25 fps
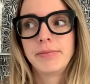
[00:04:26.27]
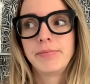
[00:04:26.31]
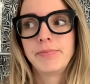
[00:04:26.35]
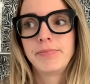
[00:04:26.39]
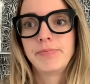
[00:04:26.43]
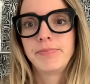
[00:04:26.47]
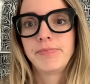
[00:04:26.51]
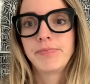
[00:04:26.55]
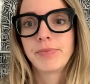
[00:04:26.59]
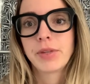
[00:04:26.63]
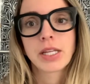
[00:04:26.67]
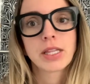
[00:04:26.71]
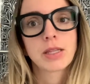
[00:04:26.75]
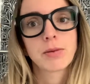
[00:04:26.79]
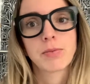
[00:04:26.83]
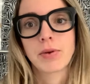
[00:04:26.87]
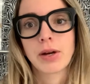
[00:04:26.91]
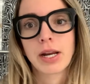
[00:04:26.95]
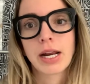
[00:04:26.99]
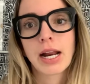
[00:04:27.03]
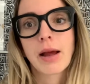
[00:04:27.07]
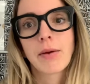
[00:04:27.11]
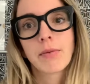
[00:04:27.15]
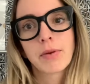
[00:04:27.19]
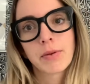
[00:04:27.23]
Not the
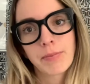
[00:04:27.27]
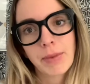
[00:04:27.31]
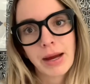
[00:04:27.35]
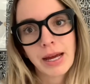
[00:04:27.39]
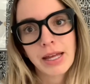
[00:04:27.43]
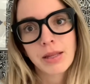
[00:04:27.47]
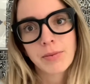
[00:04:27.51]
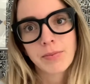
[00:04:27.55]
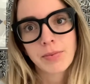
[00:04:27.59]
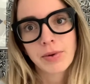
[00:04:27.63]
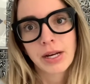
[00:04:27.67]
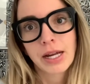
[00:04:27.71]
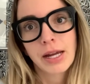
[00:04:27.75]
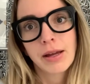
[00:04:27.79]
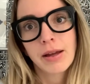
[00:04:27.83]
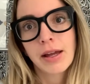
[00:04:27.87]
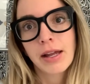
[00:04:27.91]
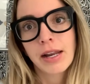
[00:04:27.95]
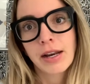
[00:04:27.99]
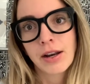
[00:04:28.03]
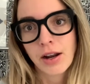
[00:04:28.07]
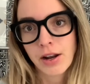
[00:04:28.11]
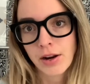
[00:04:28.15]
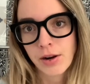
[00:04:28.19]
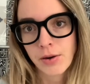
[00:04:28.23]
print, I would buy the print
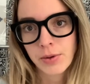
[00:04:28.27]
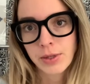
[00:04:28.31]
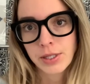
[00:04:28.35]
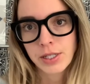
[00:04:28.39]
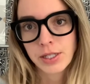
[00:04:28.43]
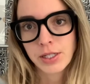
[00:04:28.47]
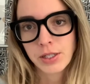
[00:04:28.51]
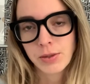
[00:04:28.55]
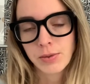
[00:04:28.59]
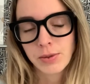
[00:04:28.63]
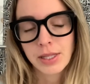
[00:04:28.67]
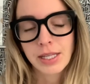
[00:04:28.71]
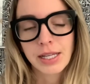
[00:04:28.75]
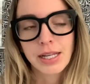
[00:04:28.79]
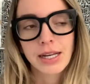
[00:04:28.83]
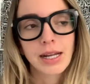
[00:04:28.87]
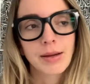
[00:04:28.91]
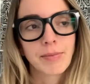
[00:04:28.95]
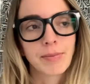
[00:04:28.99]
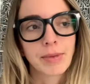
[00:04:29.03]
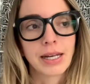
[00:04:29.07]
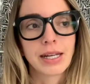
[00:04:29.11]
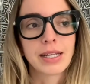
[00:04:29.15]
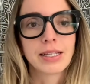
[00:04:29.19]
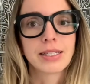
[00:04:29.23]
and not know what to do with it. I
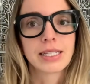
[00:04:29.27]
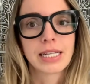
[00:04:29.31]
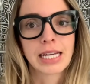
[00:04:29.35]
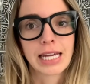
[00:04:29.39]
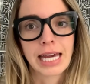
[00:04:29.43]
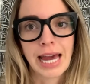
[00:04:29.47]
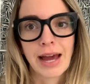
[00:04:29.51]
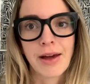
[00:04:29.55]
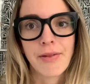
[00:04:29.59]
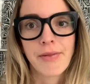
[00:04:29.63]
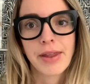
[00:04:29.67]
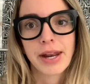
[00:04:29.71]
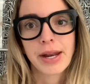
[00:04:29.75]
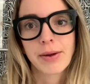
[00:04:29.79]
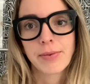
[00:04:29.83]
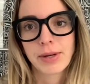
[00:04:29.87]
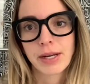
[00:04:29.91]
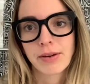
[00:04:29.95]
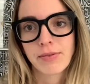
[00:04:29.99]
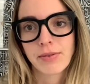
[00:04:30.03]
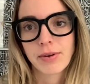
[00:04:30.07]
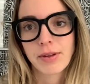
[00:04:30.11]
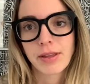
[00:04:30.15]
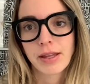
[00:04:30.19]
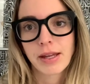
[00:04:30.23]
mean, it's a gown that I would
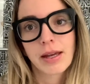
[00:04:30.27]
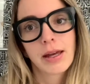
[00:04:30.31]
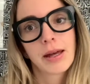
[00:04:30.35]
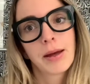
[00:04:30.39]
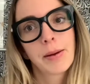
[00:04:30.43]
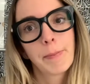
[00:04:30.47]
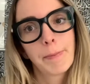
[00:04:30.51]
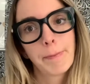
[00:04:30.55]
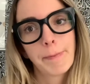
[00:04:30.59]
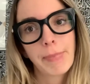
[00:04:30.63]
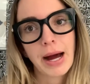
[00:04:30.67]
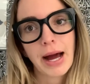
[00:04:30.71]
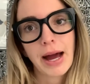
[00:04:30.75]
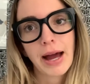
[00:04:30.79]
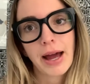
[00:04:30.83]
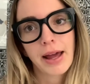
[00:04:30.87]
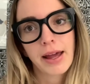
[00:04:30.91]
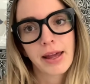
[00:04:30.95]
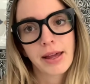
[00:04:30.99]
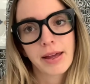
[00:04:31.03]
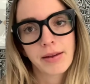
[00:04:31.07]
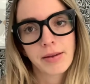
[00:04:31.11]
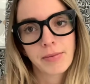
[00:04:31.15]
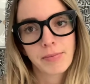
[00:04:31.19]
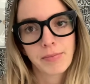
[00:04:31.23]
never buy
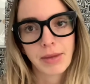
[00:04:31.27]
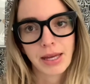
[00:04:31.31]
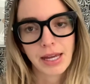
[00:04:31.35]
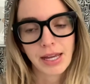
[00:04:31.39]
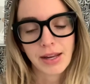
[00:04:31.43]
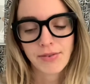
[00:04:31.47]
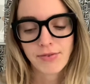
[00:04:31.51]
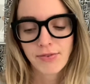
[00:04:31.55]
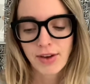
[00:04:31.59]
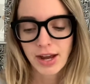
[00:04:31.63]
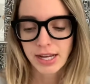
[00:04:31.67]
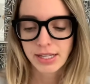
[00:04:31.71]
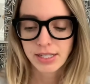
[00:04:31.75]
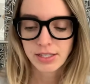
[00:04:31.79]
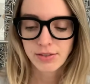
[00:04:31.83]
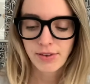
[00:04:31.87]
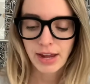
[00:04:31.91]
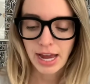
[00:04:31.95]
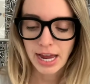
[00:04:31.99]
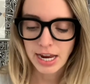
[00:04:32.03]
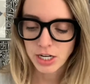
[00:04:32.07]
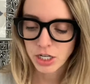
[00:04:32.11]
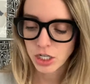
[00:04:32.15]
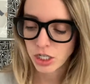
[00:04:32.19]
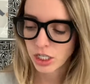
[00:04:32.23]
made fast
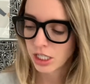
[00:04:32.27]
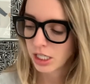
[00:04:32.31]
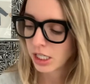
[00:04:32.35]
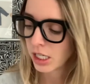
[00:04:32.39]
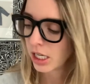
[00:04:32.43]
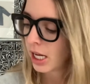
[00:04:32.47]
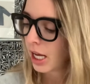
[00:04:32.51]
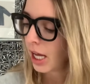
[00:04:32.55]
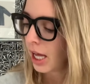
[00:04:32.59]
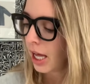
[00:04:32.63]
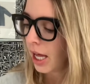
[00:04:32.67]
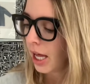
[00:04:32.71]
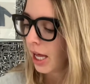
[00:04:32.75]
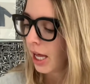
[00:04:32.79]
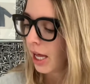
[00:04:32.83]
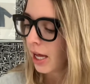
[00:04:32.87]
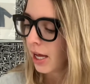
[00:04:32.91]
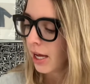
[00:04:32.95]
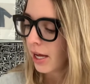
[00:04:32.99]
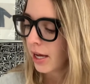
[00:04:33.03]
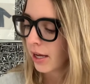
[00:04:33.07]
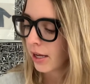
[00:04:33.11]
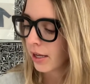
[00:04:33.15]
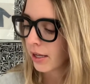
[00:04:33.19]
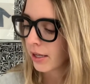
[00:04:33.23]
fashion.
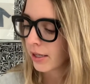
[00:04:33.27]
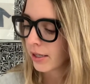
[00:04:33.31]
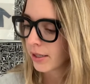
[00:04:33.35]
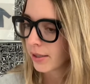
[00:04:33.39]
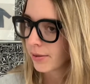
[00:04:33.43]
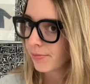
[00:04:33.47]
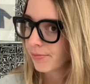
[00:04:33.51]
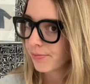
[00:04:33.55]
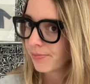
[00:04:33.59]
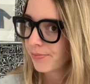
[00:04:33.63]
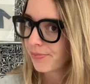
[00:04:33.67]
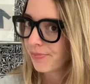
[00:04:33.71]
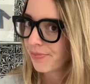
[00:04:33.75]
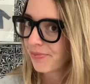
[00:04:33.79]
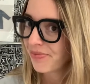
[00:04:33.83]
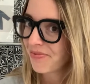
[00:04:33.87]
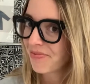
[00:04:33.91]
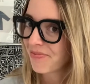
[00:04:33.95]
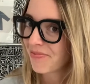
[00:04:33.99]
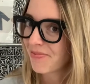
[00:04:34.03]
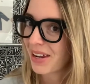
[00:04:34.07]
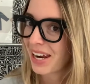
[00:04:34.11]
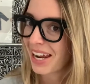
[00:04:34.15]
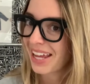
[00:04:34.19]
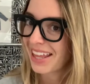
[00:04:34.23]
But
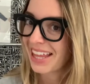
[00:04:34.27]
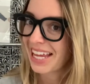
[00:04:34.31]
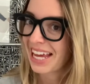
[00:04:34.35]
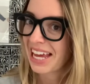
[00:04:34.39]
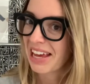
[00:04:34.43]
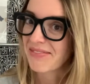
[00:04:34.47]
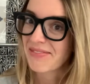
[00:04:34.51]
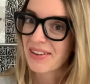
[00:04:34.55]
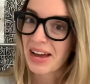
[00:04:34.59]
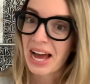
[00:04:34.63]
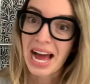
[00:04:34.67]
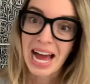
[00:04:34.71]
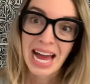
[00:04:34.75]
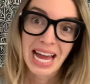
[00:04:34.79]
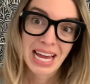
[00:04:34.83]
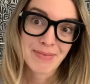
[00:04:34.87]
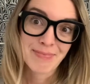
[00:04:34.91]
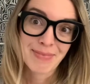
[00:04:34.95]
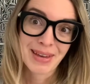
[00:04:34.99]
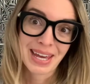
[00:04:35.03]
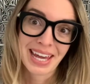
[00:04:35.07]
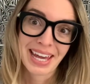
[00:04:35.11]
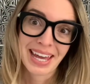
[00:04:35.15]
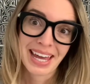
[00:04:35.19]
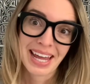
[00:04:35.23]
I think if I
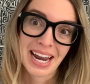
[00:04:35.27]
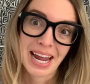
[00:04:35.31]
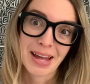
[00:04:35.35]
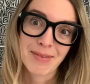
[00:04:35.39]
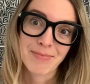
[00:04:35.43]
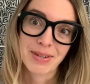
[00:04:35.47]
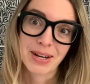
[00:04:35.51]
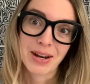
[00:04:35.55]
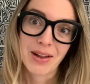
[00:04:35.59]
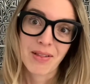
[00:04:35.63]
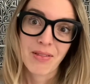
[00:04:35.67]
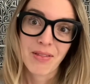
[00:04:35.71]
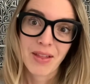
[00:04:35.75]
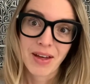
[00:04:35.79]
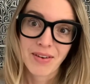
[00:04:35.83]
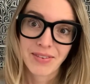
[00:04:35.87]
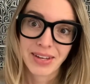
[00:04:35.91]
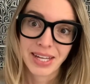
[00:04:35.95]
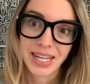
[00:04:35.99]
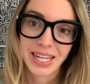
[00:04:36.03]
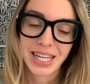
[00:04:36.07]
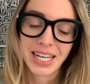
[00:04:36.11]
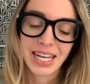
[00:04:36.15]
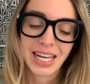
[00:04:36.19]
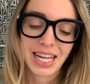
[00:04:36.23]
make it, I'm gonna love
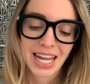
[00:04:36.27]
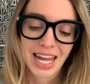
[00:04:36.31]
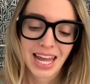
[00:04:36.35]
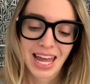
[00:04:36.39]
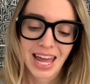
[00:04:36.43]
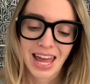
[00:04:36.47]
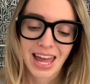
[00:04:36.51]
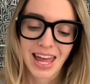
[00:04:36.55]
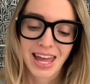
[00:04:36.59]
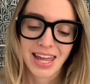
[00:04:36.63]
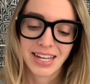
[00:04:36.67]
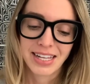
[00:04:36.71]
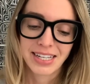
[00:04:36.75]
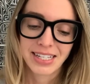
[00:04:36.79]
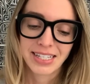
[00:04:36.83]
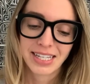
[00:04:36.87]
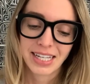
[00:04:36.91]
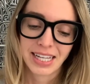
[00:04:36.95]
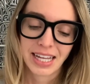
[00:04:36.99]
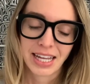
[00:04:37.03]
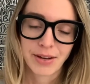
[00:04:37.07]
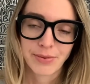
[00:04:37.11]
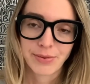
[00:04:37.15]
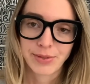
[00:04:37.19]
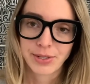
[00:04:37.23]
it. And
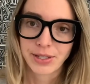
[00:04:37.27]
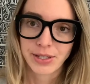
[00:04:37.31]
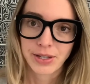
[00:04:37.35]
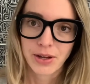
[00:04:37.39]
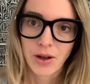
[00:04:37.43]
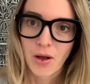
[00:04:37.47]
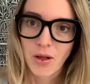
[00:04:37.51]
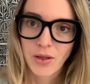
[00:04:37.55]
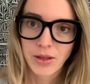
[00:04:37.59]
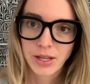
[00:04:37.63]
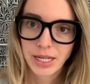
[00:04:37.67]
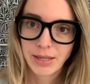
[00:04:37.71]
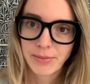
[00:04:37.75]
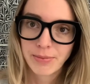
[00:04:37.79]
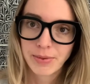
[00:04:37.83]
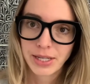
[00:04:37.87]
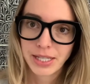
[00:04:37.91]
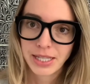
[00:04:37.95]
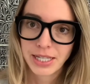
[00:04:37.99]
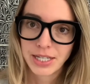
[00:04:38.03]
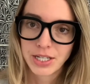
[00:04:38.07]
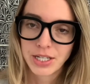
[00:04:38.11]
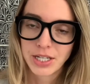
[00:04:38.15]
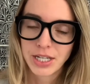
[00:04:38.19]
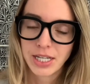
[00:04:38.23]
again, it was a holiday print
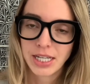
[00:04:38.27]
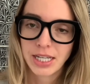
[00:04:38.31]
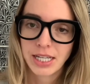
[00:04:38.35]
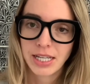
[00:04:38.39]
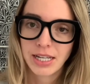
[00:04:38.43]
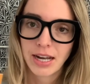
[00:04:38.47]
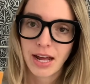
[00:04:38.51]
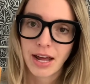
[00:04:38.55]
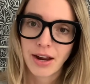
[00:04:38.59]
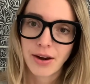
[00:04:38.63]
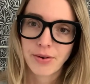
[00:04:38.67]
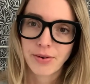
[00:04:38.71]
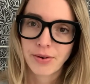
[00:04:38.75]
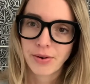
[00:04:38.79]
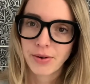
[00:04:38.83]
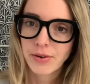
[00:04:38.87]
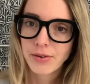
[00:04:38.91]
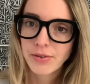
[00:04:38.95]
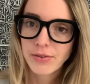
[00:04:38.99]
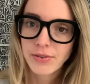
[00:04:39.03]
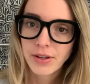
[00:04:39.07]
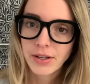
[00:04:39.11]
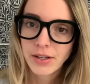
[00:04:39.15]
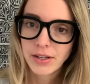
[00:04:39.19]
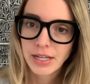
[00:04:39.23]
that she did. I don't know
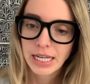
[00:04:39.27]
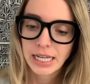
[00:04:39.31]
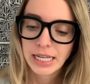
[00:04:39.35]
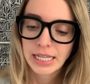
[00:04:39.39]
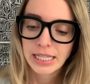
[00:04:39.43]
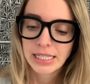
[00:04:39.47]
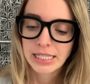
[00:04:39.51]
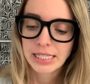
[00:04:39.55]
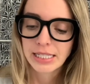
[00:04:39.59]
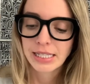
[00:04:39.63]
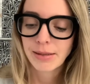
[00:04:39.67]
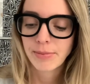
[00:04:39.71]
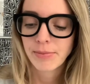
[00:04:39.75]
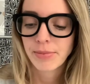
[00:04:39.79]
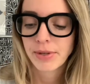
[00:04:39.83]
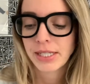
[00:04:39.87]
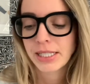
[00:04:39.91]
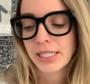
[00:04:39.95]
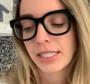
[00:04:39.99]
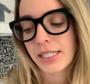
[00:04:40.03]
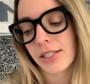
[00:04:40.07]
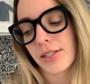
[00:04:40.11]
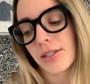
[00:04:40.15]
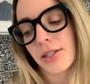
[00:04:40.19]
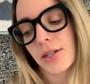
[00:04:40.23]
if I'll get the same
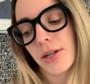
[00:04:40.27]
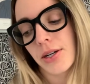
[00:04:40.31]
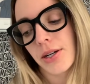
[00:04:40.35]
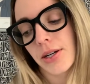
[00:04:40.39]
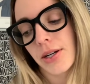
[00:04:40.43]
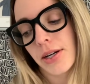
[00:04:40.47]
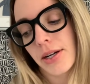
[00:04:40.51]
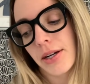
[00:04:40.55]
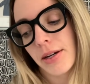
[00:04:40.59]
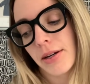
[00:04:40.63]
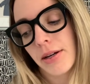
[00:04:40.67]
print as her,